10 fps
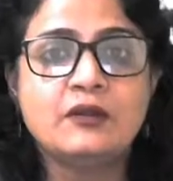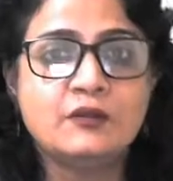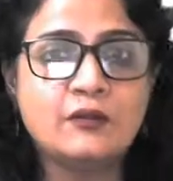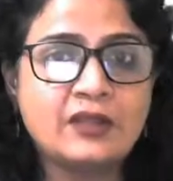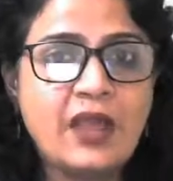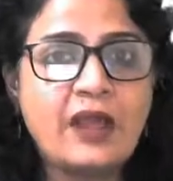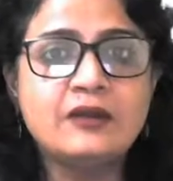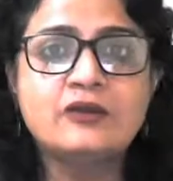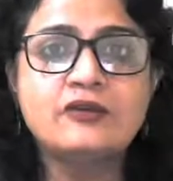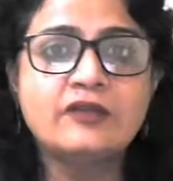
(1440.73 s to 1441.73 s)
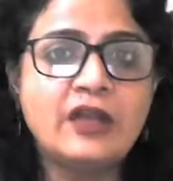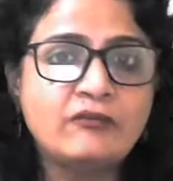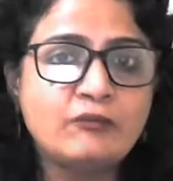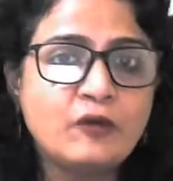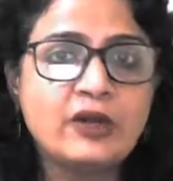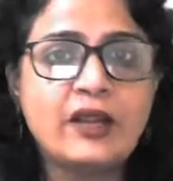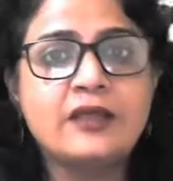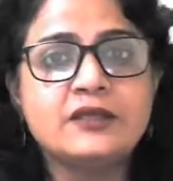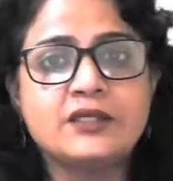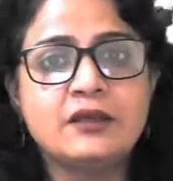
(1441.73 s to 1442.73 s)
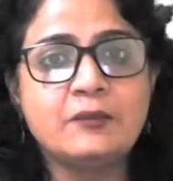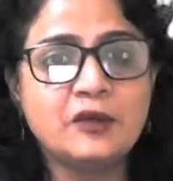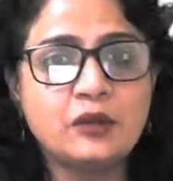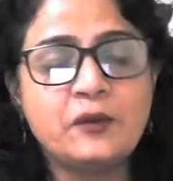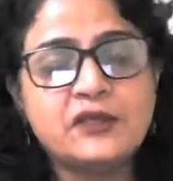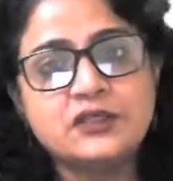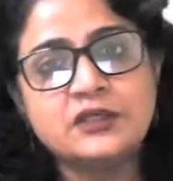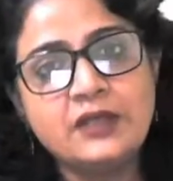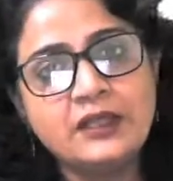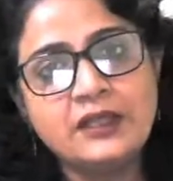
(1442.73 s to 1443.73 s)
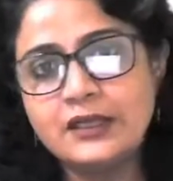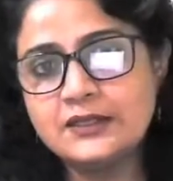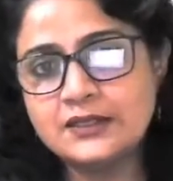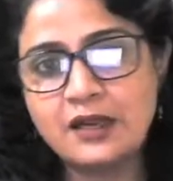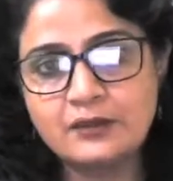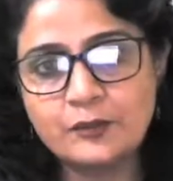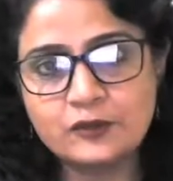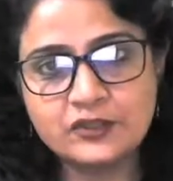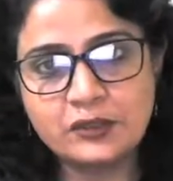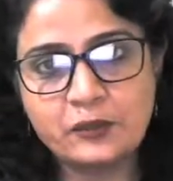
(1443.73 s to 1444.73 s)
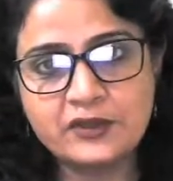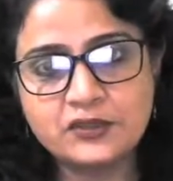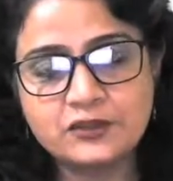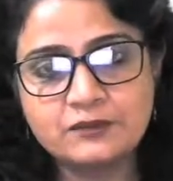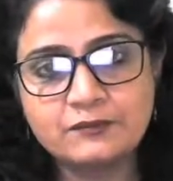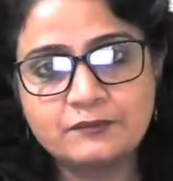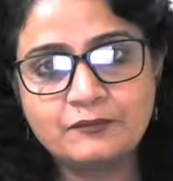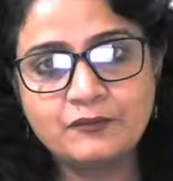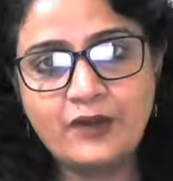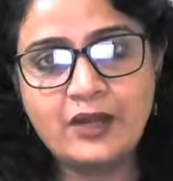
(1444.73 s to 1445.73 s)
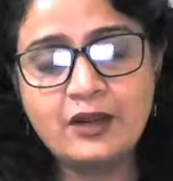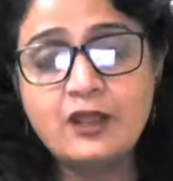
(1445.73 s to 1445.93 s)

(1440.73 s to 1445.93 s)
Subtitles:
With that, you will have more clarity about the question and then start approaching the question, right?